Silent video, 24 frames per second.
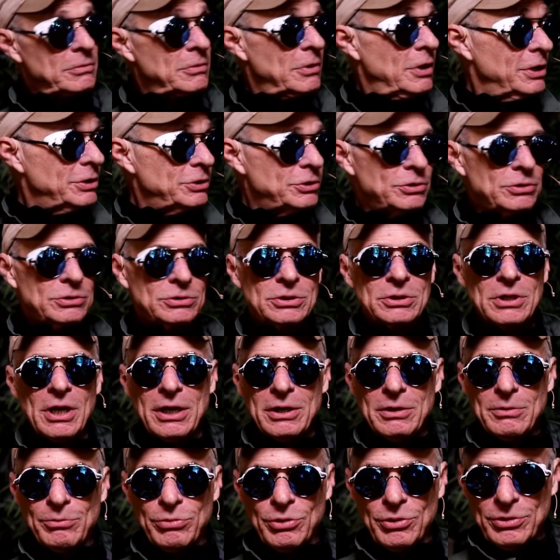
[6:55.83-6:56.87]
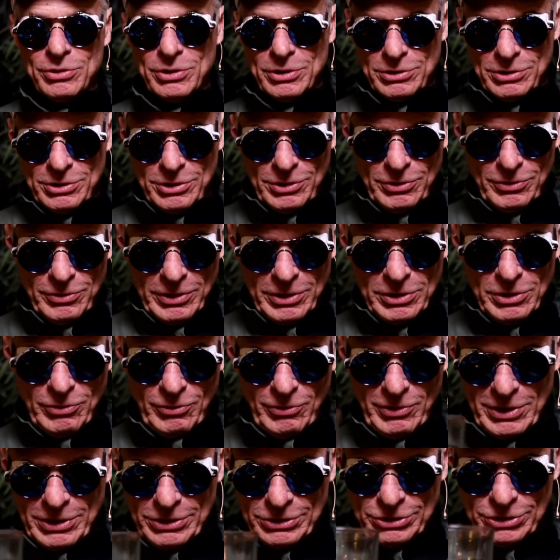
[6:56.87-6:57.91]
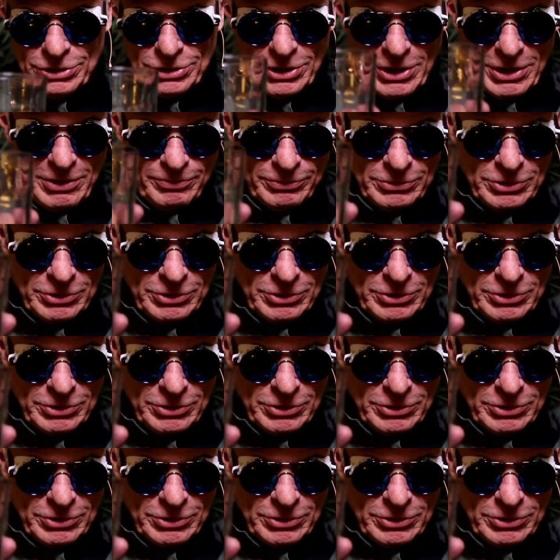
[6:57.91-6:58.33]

I used Irn-Bru to do it. You want to sit?